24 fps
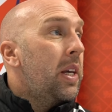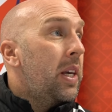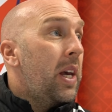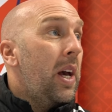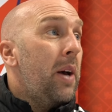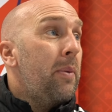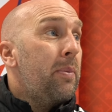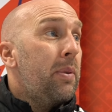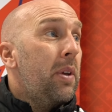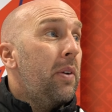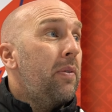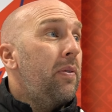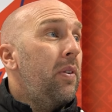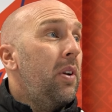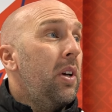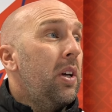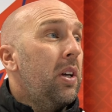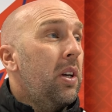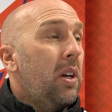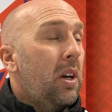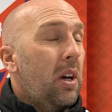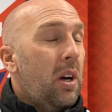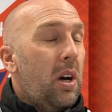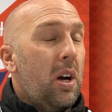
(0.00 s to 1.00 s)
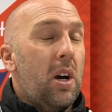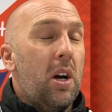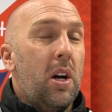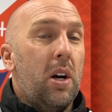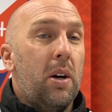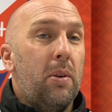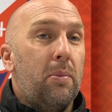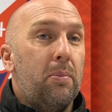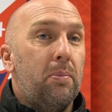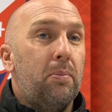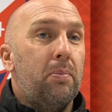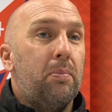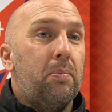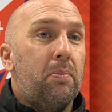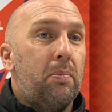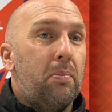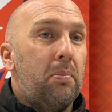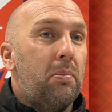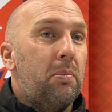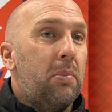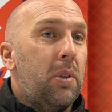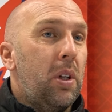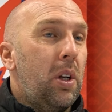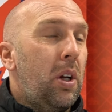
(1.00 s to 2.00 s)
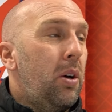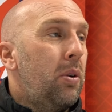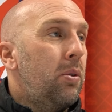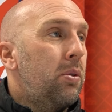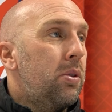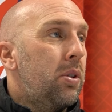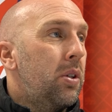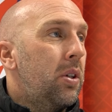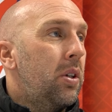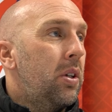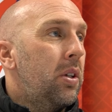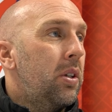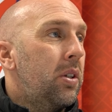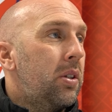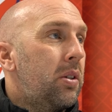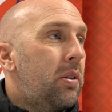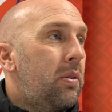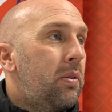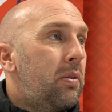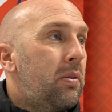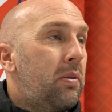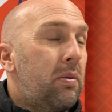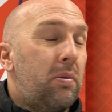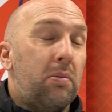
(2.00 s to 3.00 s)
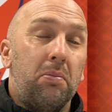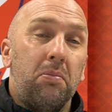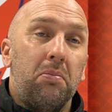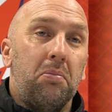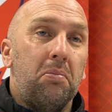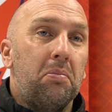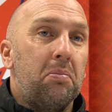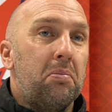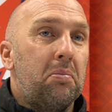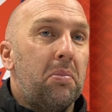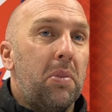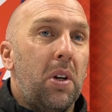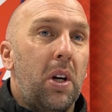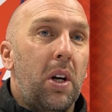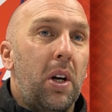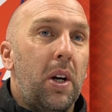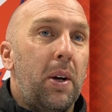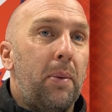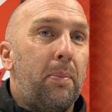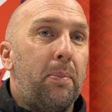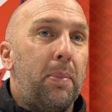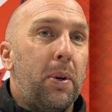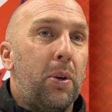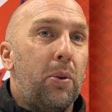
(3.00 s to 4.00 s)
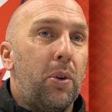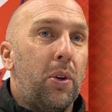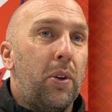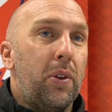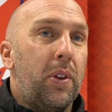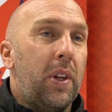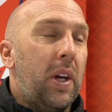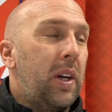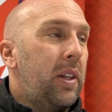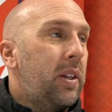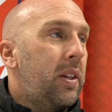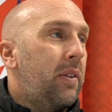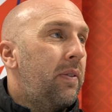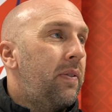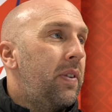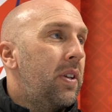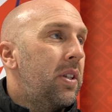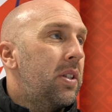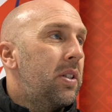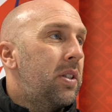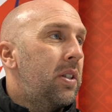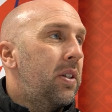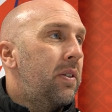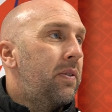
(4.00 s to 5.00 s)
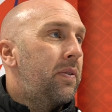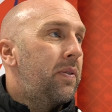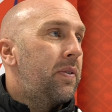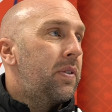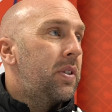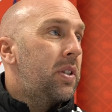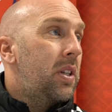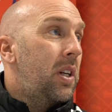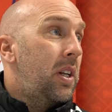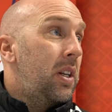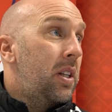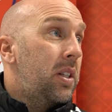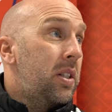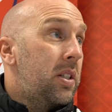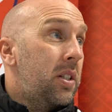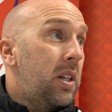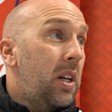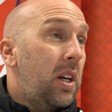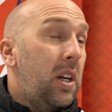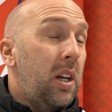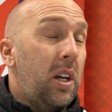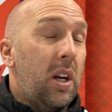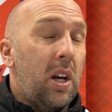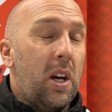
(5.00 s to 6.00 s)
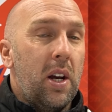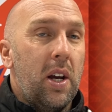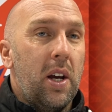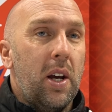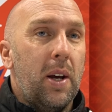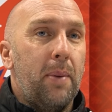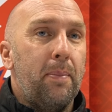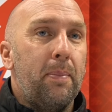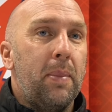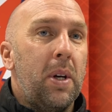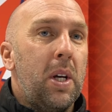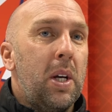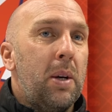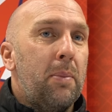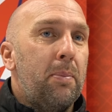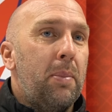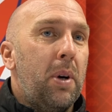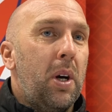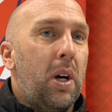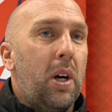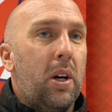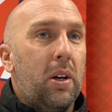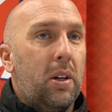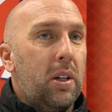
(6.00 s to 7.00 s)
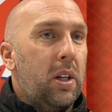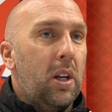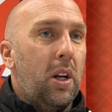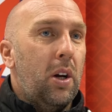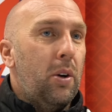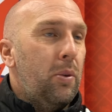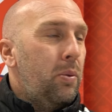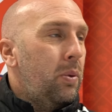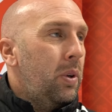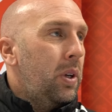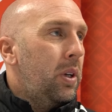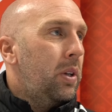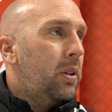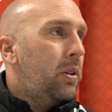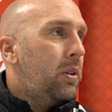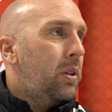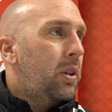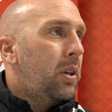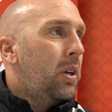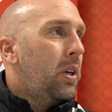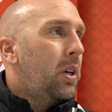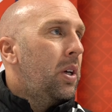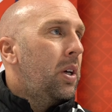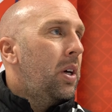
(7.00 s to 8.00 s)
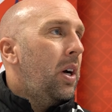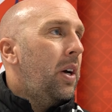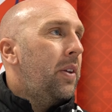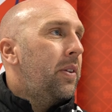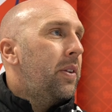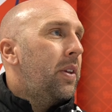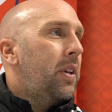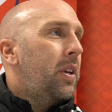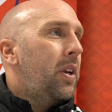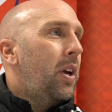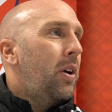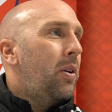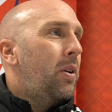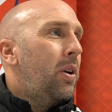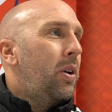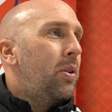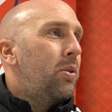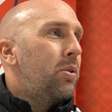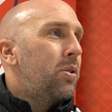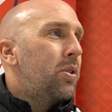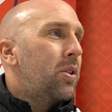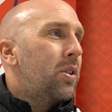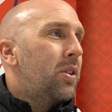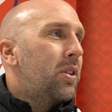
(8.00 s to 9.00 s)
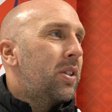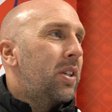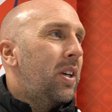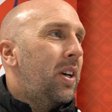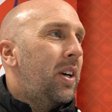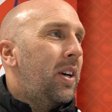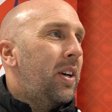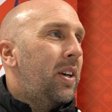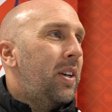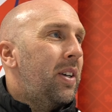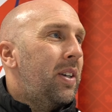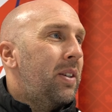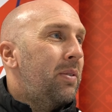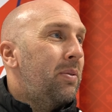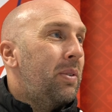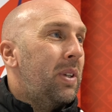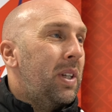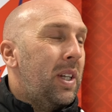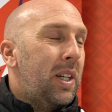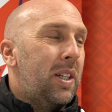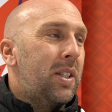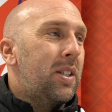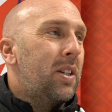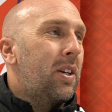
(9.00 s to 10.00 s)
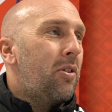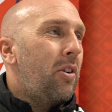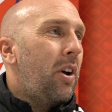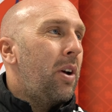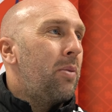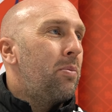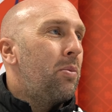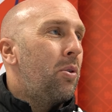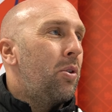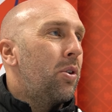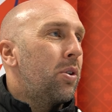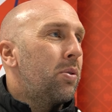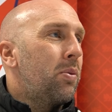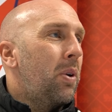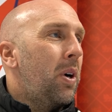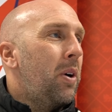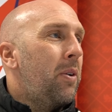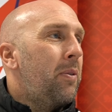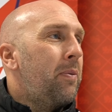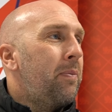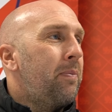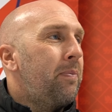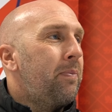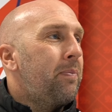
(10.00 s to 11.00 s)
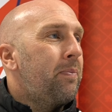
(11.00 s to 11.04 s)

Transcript: Yeah, definitely. You know, to build on that defensive solidity, but you know, we're under no illusions that we need to create more as well.